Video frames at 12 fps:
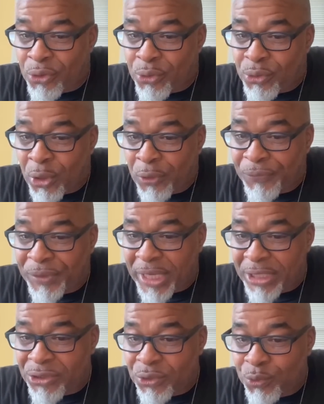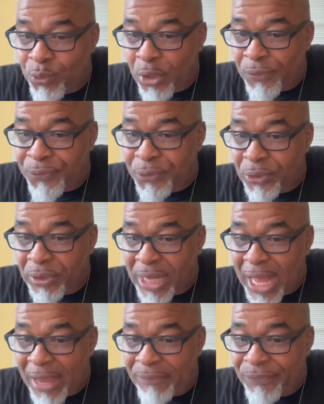Do notifications work for your
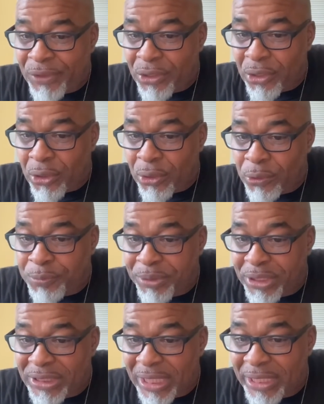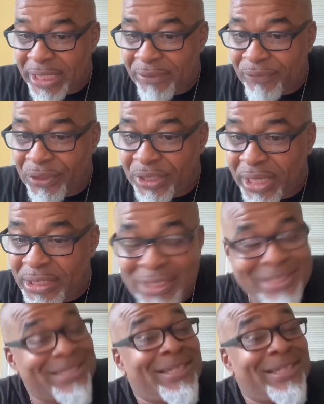live videos? Because I never catch.